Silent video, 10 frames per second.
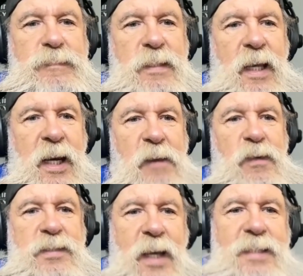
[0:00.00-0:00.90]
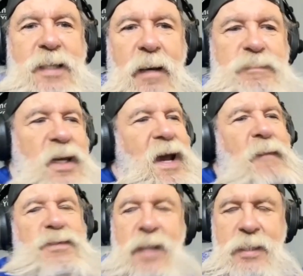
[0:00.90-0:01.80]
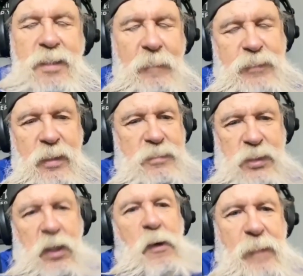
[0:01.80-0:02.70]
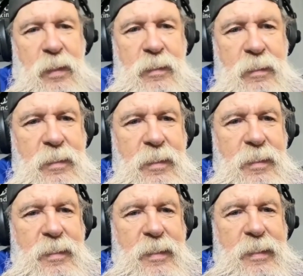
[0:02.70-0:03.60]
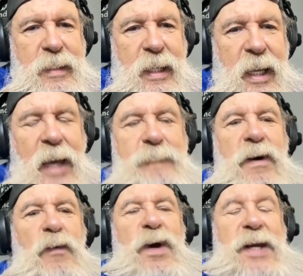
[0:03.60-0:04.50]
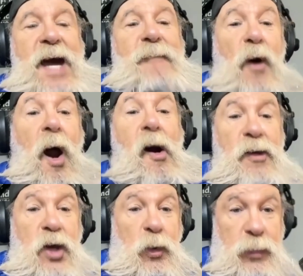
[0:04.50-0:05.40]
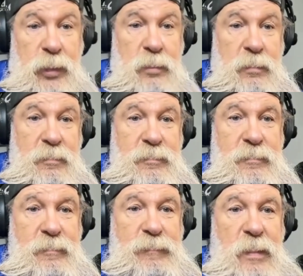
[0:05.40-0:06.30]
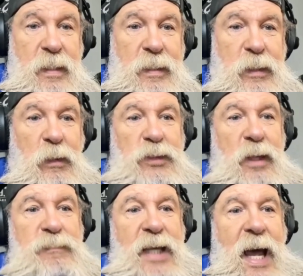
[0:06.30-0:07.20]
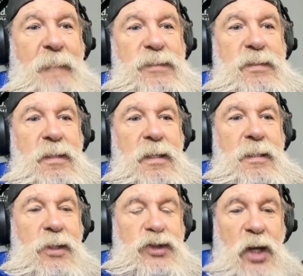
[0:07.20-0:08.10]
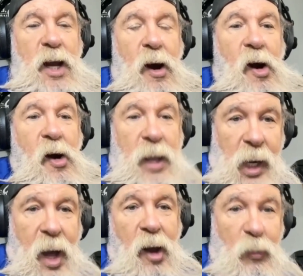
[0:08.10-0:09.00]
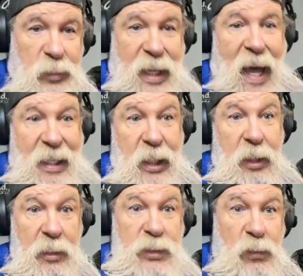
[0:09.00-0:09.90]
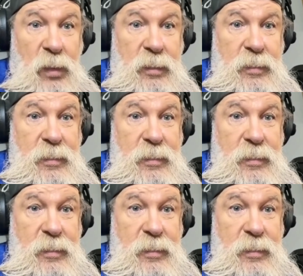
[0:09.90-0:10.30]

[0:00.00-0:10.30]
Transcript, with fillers: And he would say something. Then I would say something stupid. But we never argued. You know, sometimes JR and Lawler would kind of get into it.